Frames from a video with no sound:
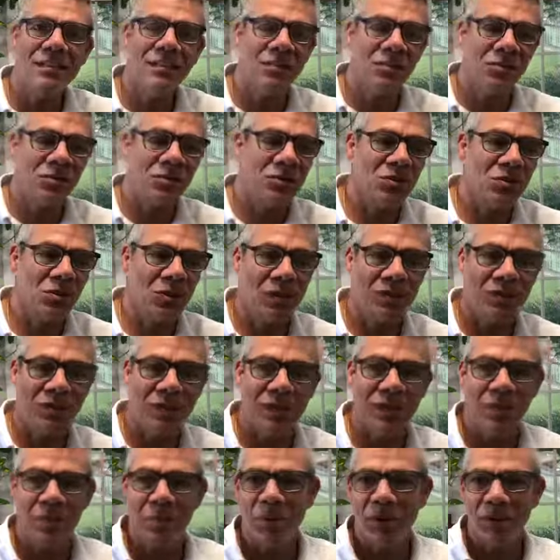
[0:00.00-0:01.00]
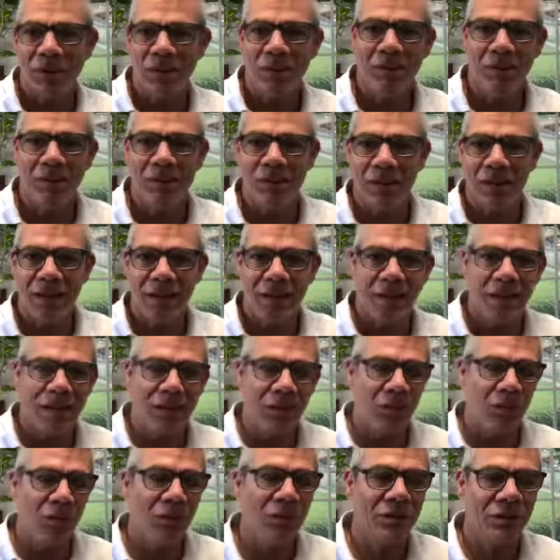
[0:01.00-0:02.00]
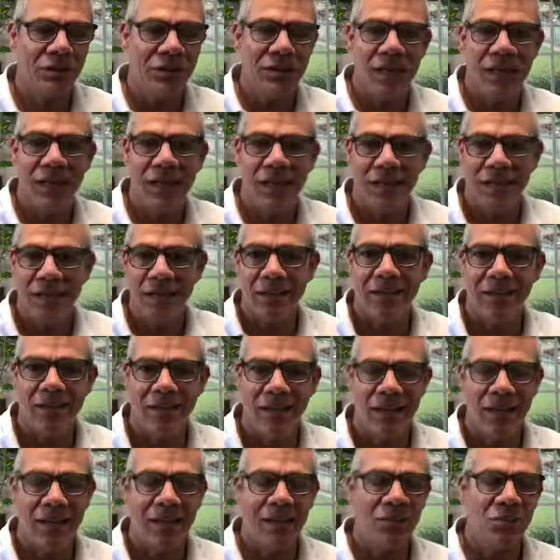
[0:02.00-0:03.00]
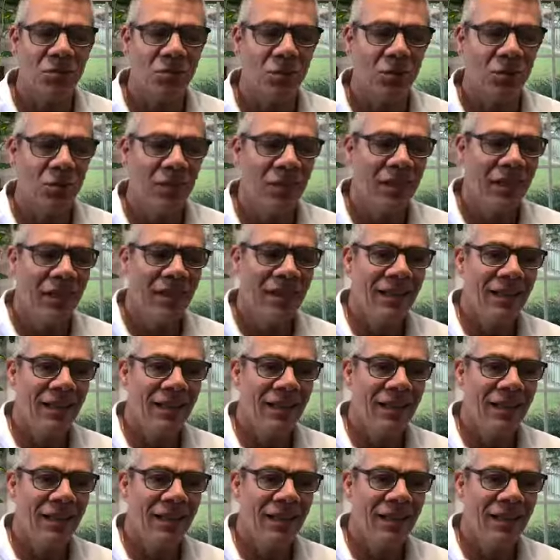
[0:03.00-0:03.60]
and it was sort of like a parent day, work day in the classroom.